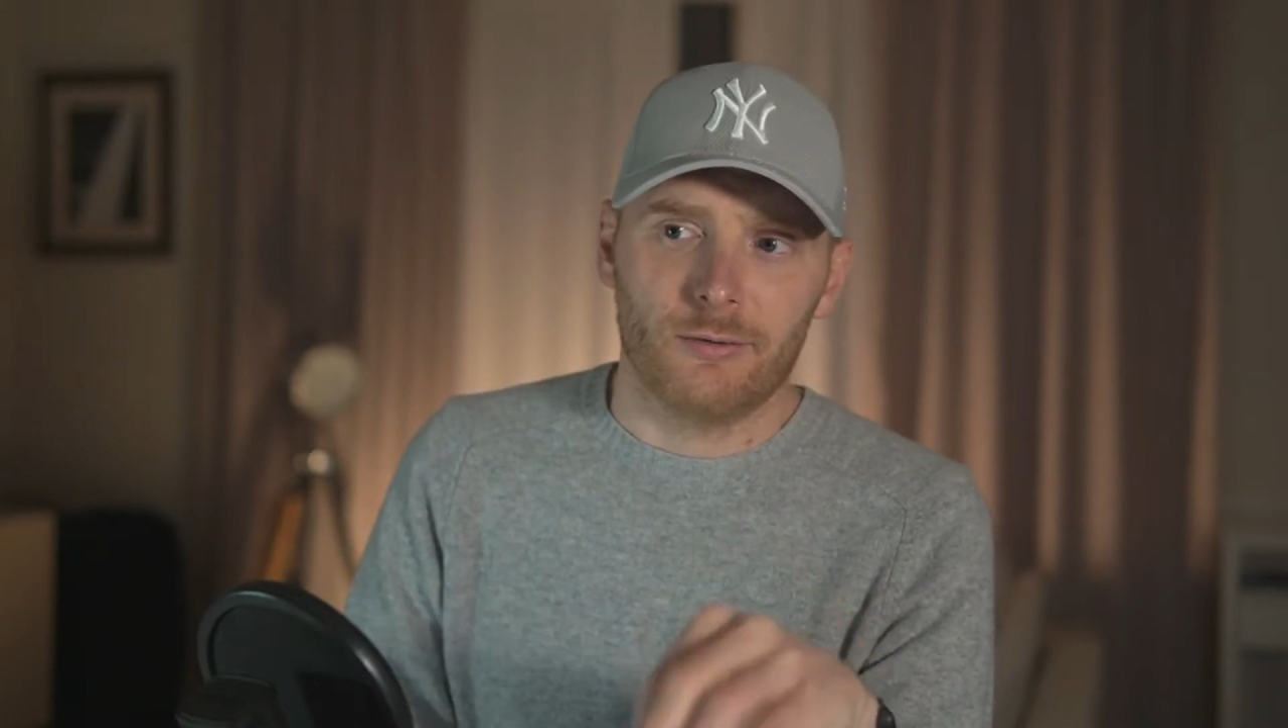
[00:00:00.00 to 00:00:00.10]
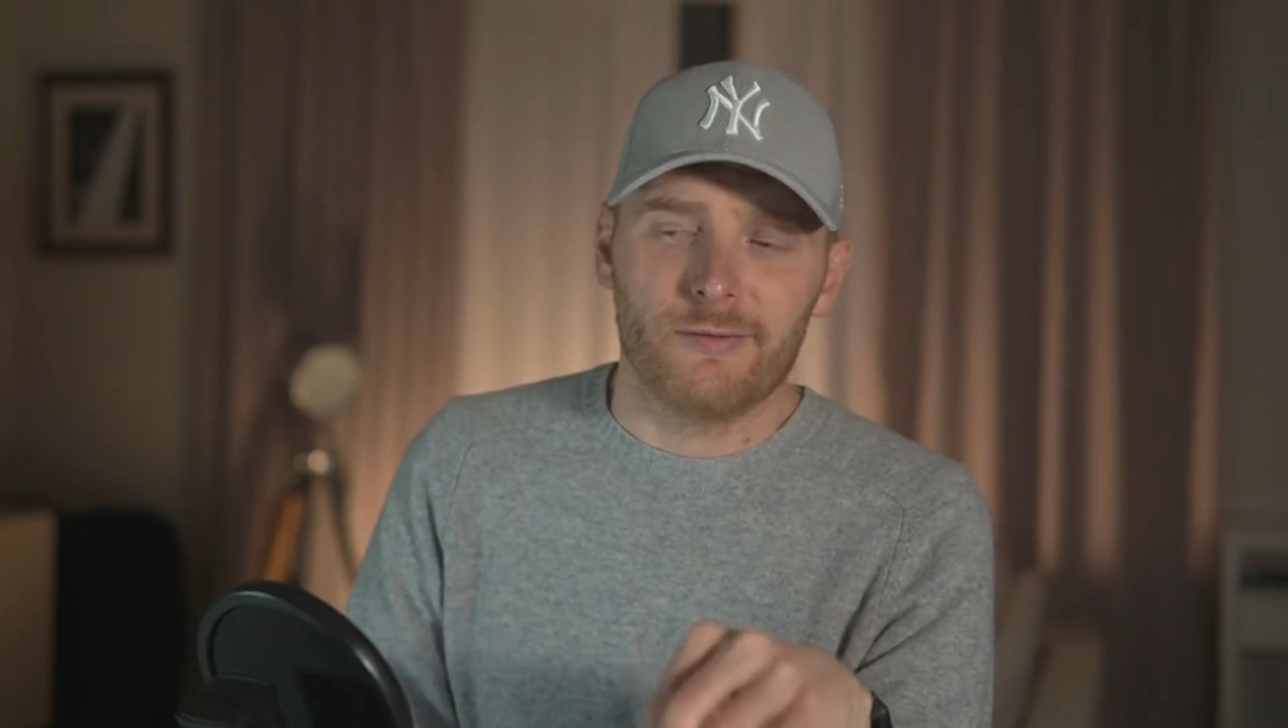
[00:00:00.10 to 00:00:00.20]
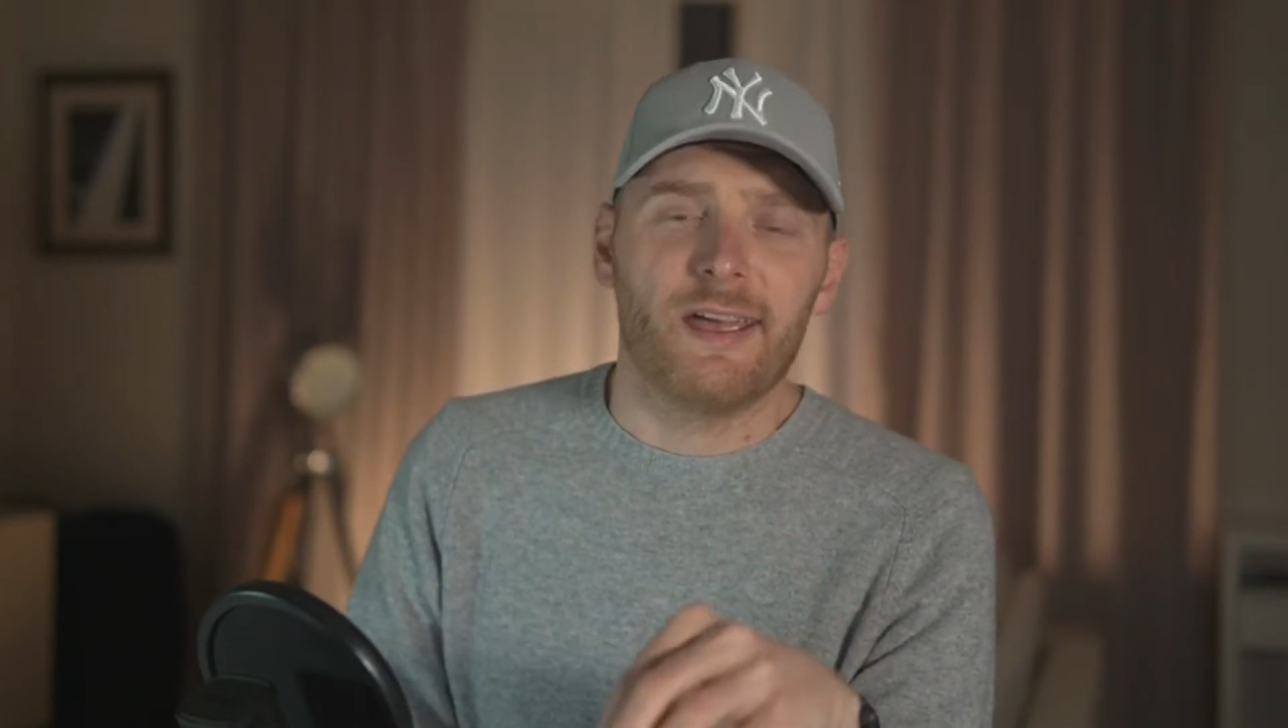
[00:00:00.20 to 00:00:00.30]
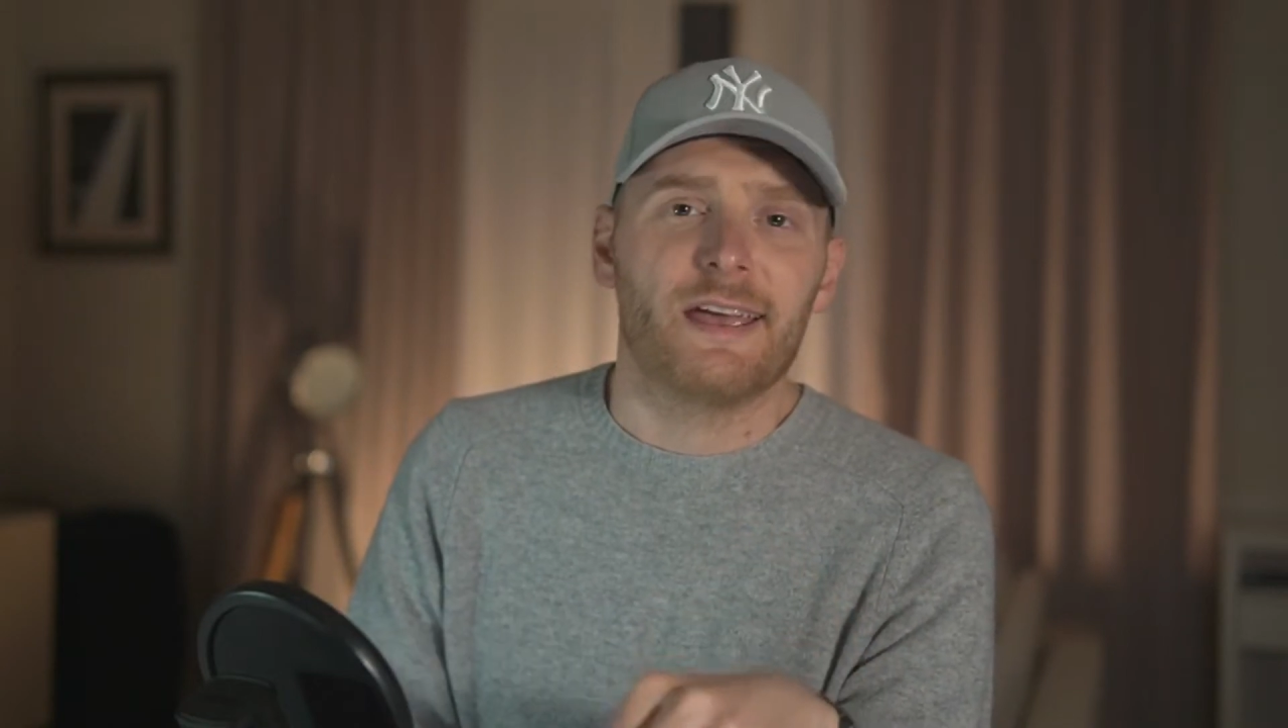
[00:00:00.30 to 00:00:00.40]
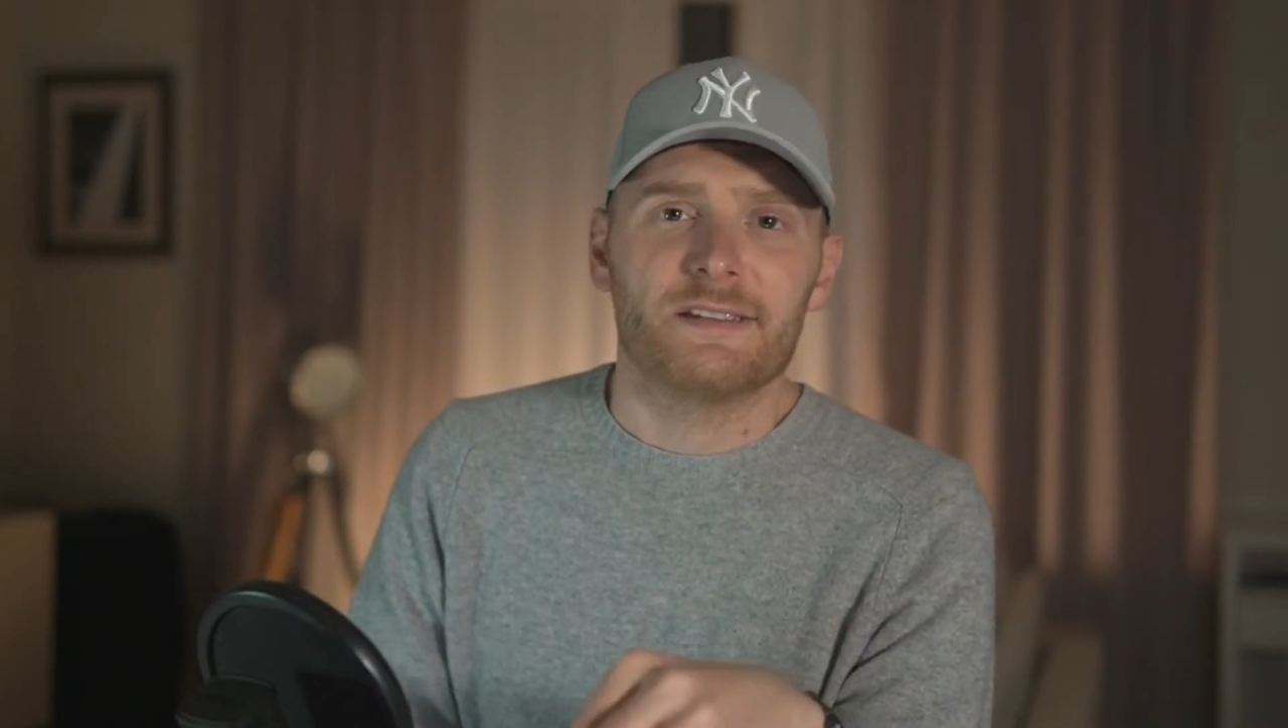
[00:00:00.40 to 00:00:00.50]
V A